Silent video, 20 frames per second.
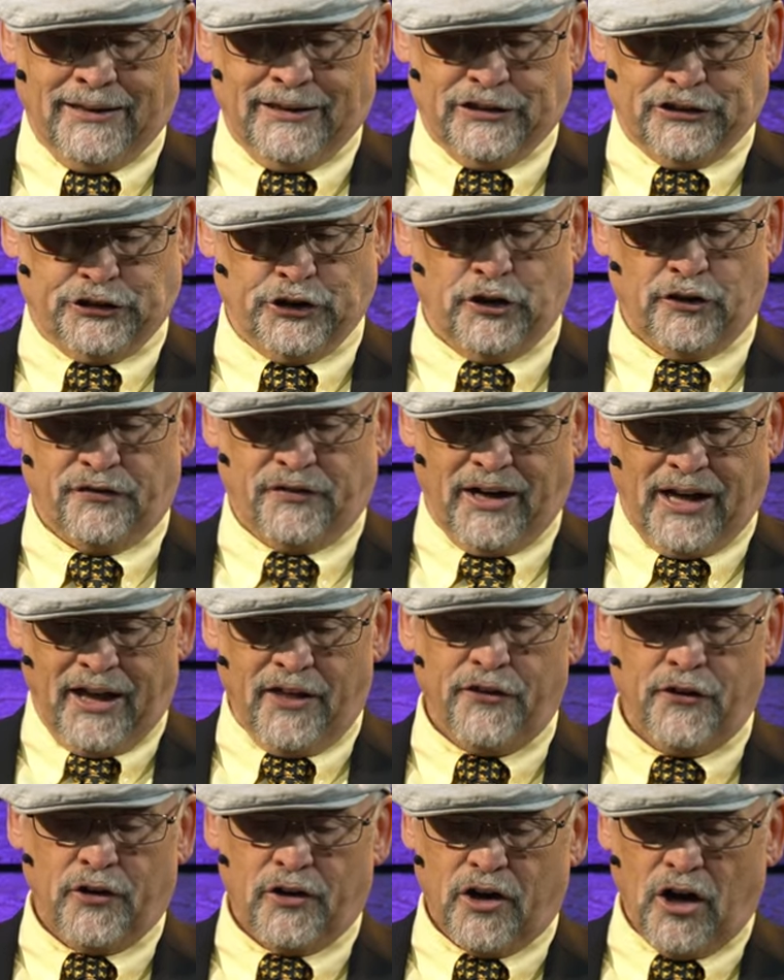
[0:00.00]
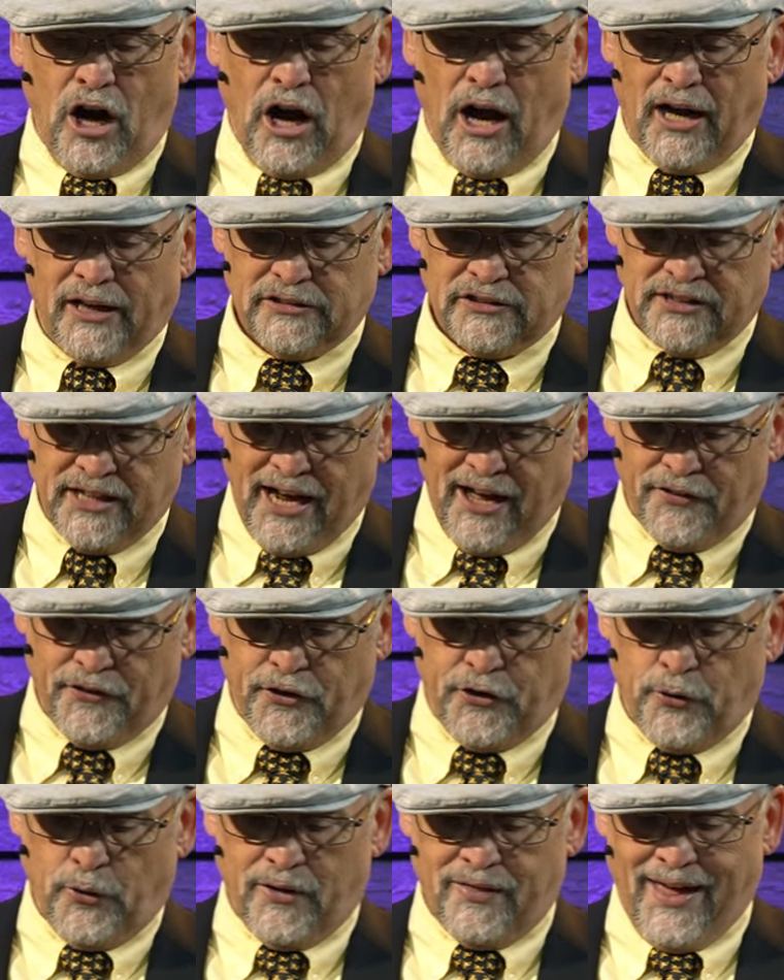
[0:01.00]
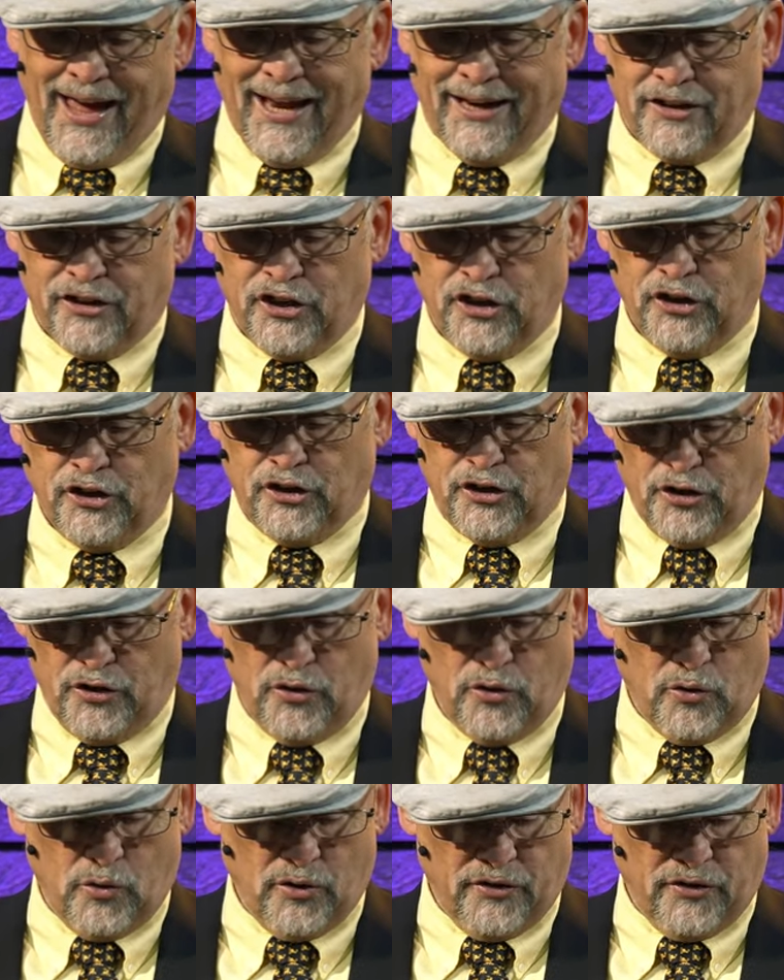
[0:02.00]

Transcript: served other gods, now they're doing that to you.